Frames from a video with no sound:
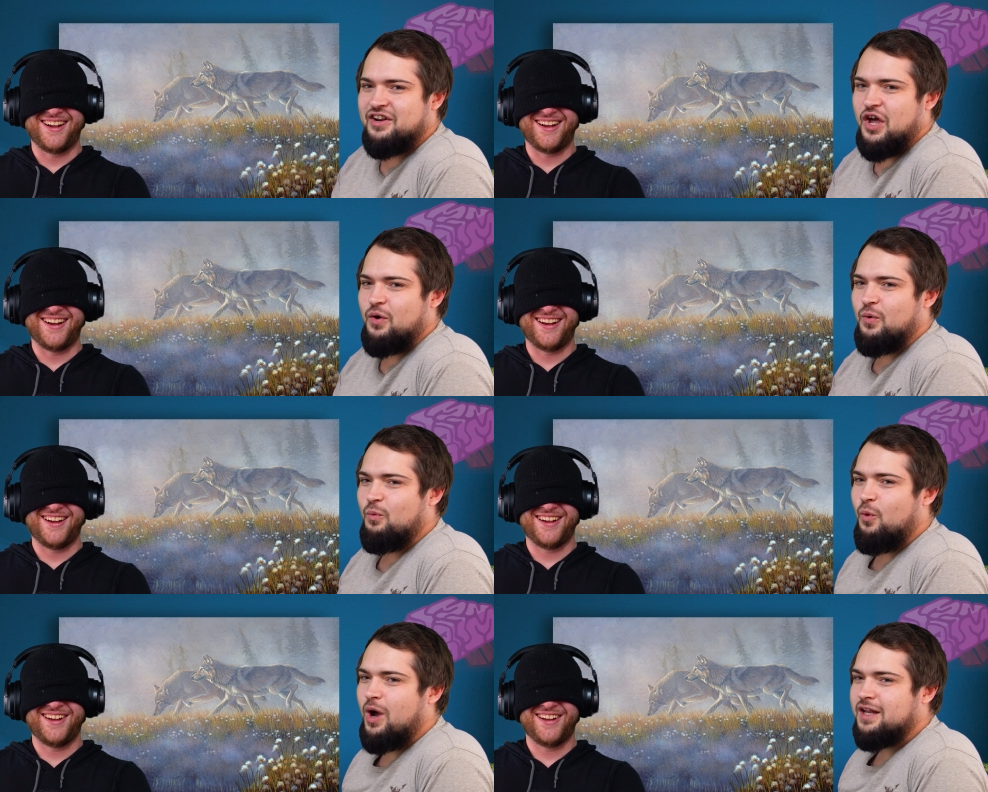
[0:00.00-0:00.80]
Speaker 1: Now,
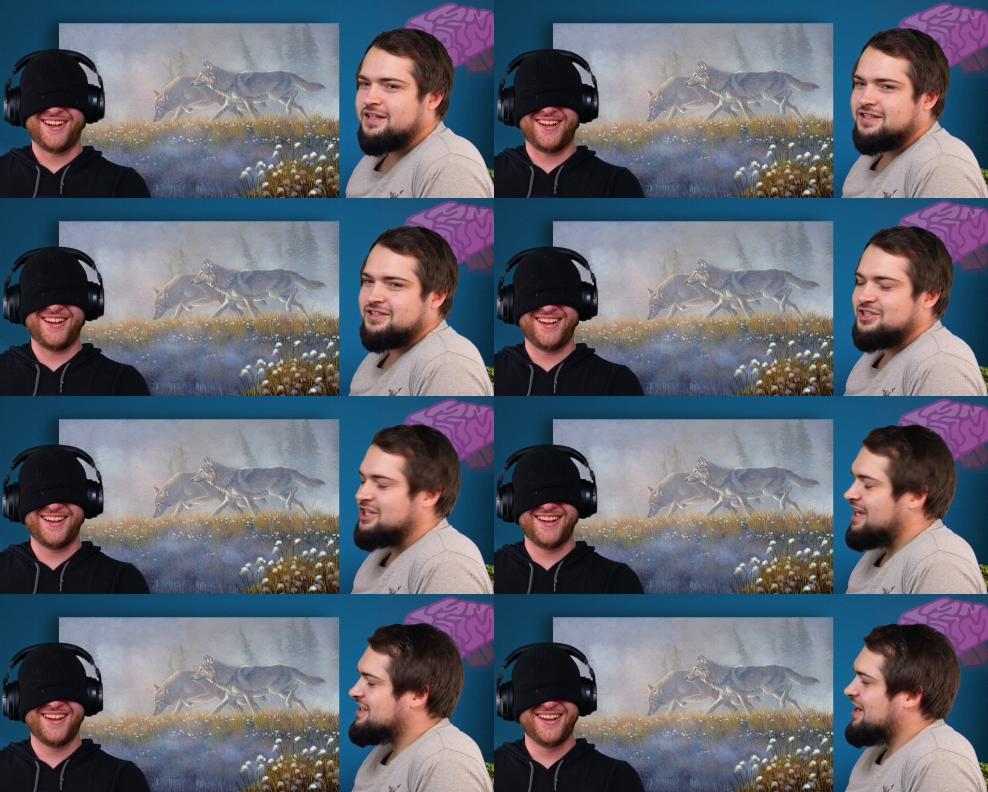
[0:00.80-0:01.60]
what
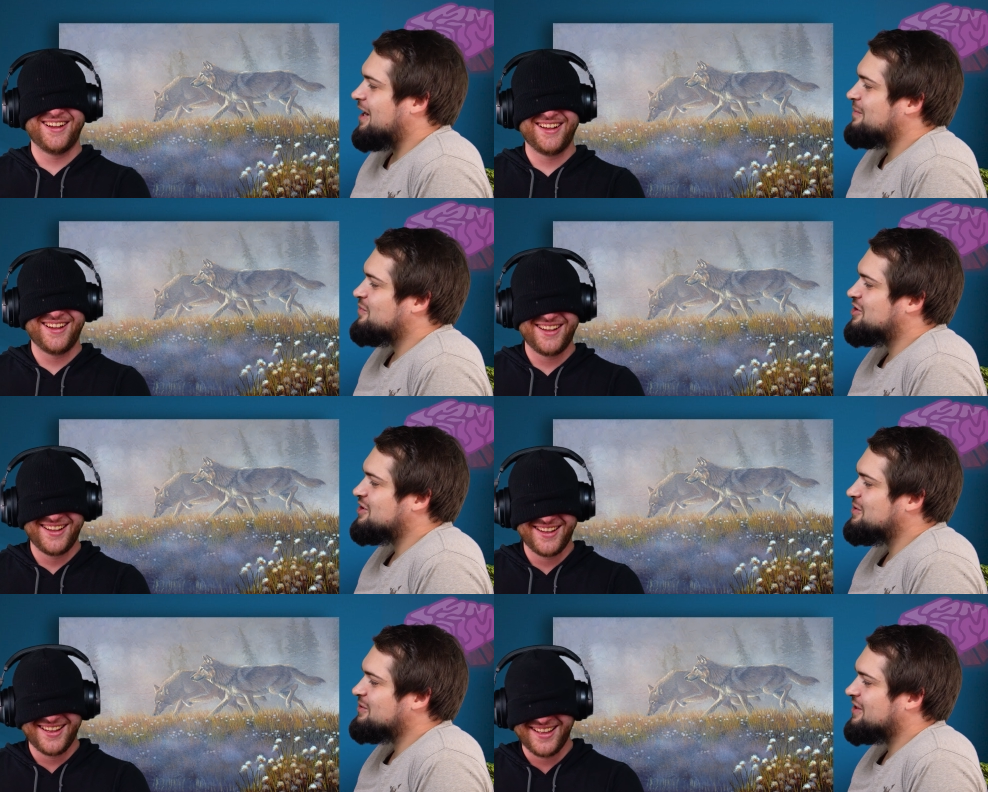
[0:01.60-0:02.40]
J Type do
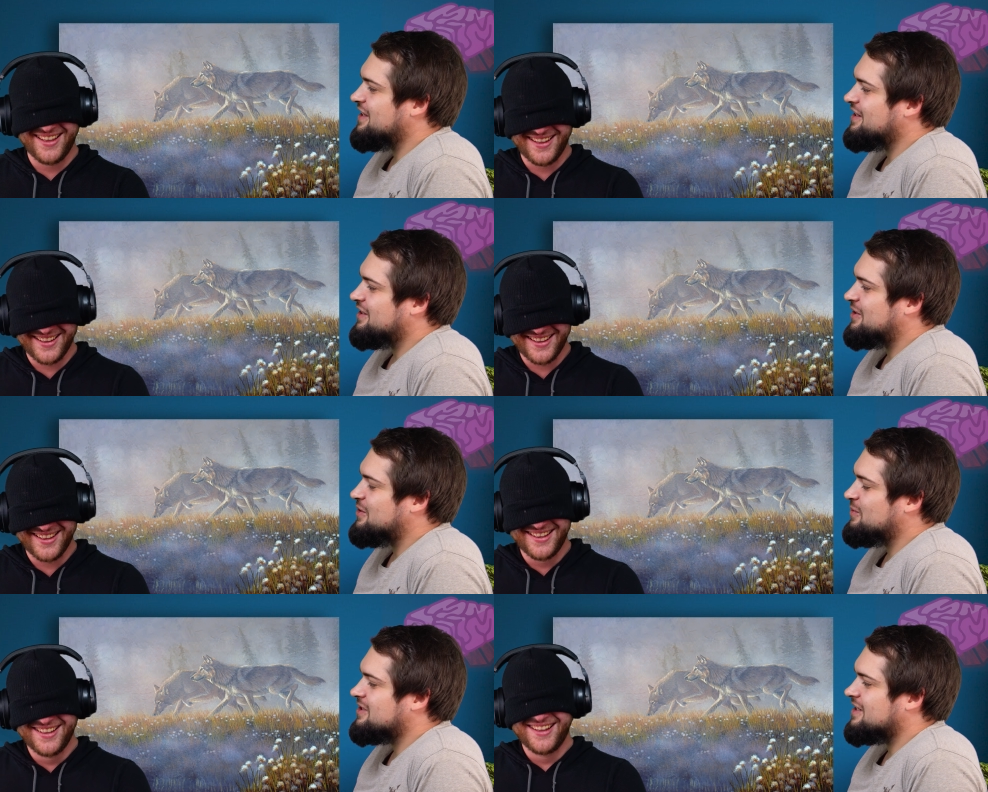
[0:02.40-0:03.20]
you think
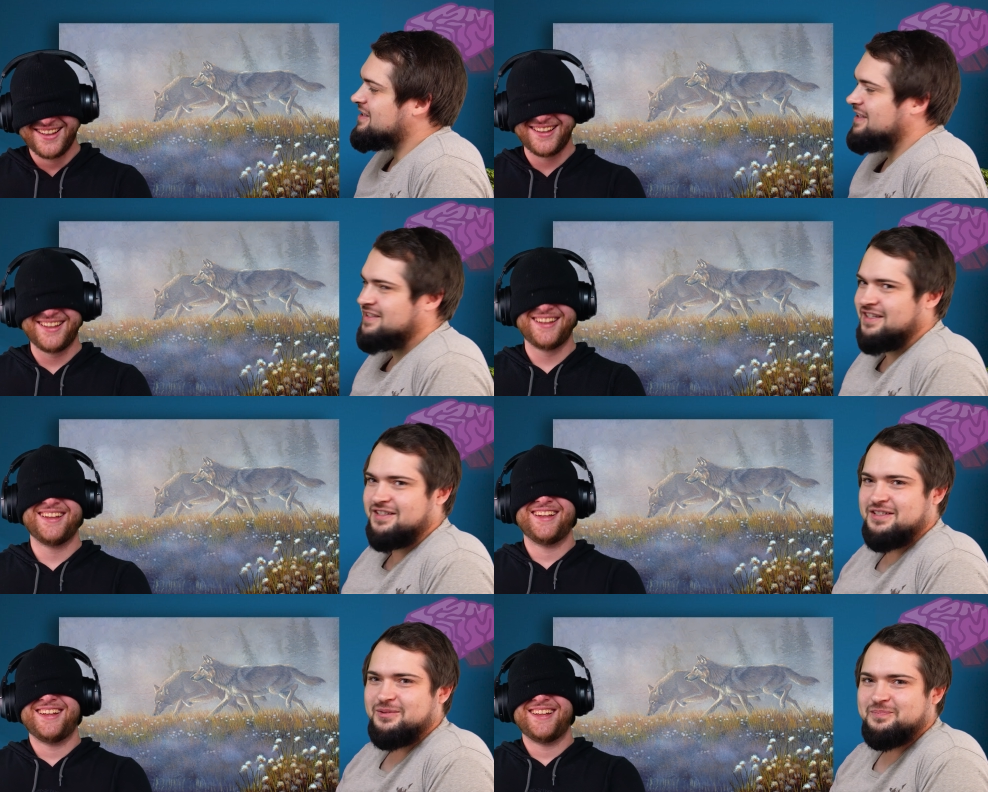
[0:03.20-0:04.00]
you were just listening
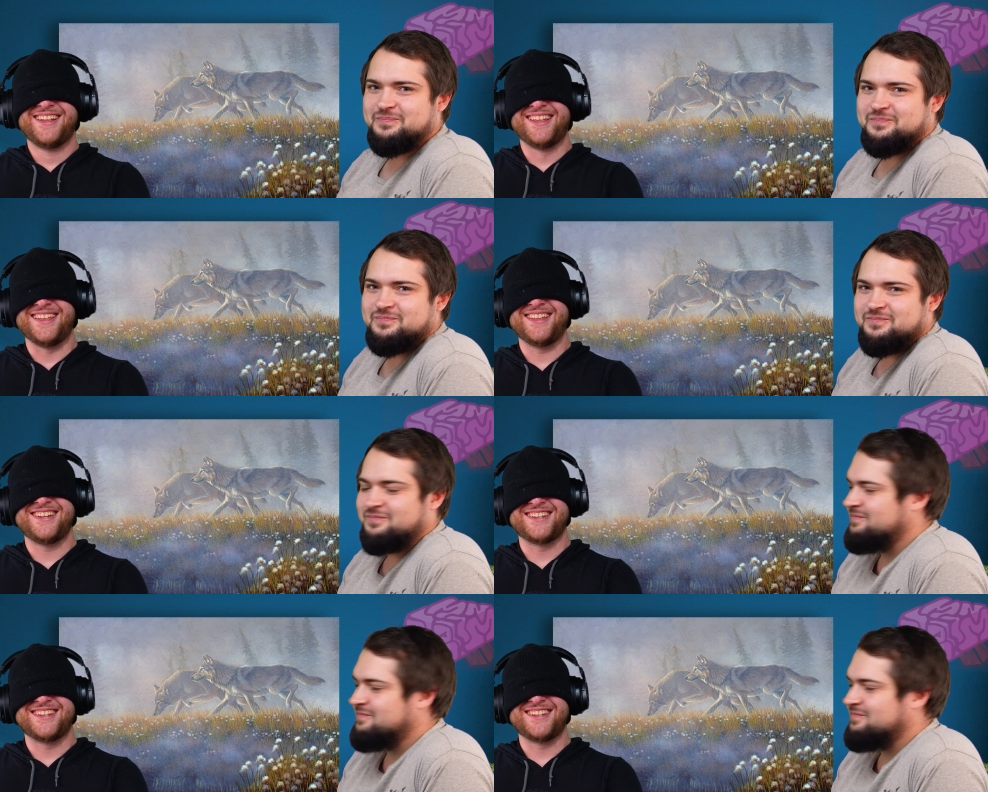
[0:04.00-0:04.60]
to? That